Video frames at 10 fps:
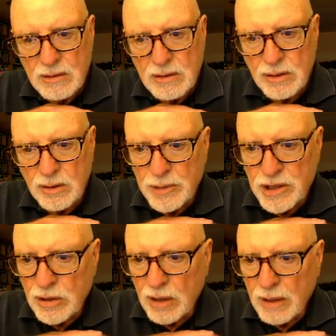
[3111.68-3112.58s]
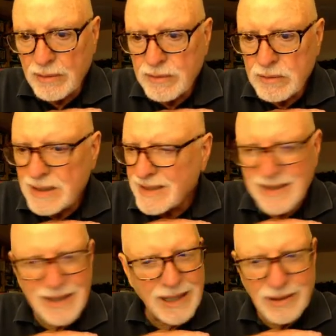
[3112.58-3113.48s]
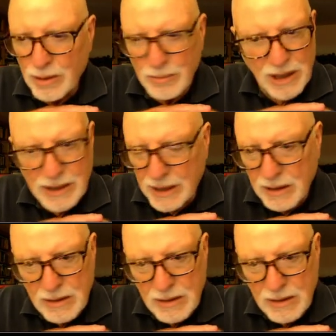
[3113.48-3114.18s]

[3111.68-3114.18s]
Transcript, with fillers: to Gorbachev. This is not normally